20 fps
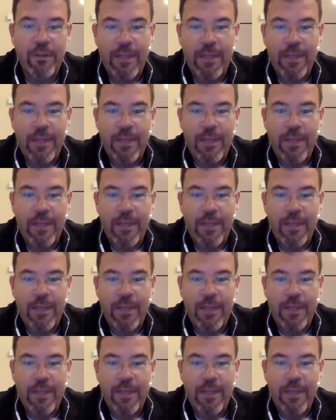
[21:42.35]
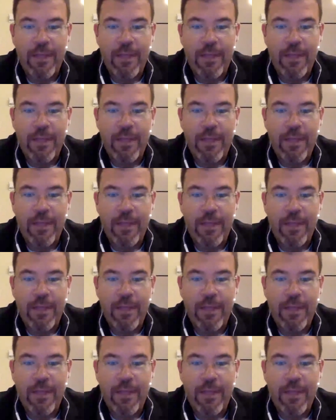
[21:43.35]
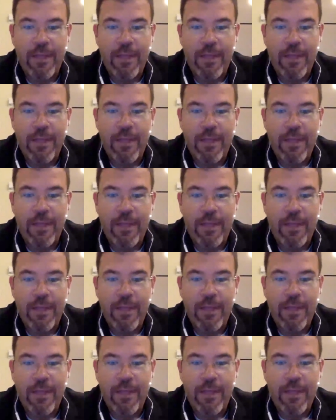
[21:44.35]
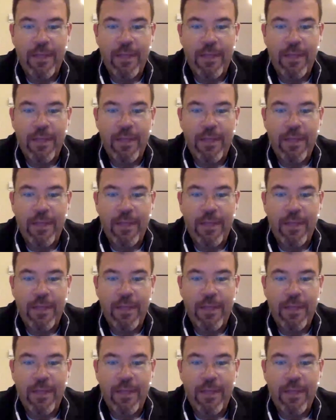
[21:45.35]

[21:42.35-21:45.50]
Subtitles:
or that application basically through that pipeline, and then